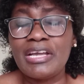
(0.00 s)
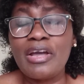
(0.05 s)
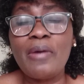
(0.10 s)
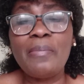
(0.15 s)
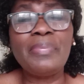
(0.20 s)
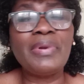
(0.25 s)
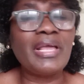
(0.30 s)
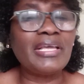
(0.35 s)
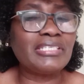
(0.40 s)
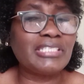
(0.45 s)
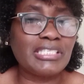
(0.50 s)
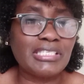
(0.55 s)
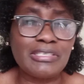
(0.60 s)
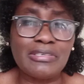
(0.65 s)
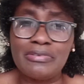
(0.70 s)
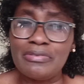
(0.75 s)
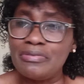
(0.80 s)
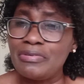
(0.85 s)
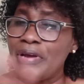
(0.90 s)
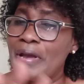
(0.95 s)
God bless
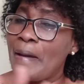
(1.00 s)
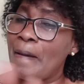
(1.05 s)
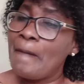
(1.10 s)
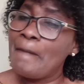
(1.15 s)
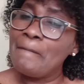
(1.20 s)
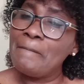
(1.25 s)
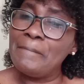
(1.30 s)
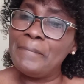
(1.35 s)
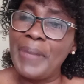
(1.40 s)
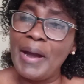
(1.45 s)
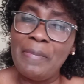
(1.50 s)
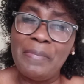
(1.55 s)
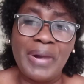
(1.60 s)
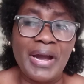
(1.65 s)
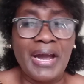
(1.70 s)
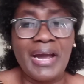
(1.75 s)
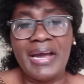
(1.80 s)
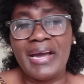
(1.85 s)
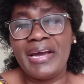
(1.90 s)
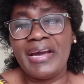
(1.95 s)
you. Bye
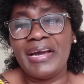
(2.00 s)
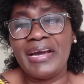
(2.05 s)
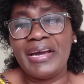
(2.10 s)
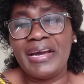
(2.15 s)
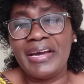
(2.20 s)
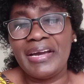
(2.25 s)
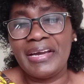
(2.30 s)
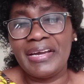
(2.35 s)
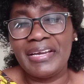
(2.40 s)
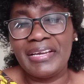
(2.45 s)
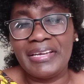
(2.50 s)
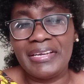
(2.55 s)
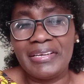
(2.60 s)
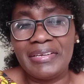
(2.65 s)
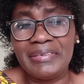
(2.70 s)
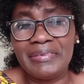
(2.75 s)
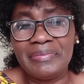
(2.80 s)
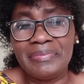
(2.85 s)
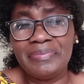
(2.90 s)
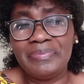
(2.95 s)
bye.